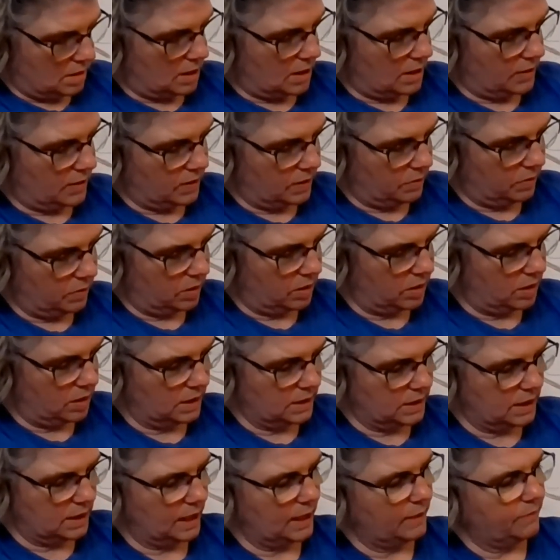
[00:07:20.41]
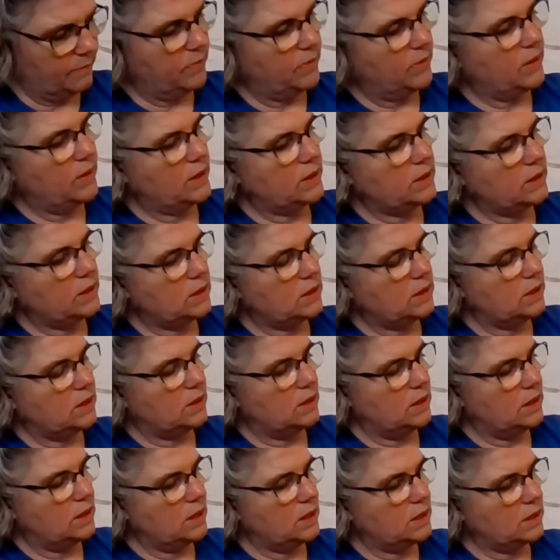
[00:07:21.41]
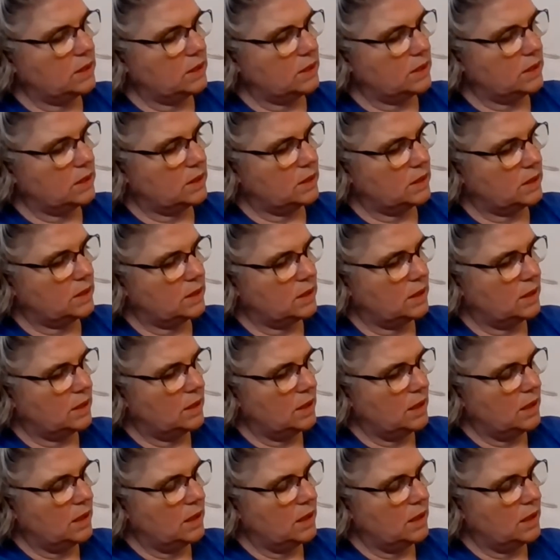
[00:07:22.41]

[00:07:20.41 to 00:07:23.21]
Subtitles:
and then we're going to tape this to this.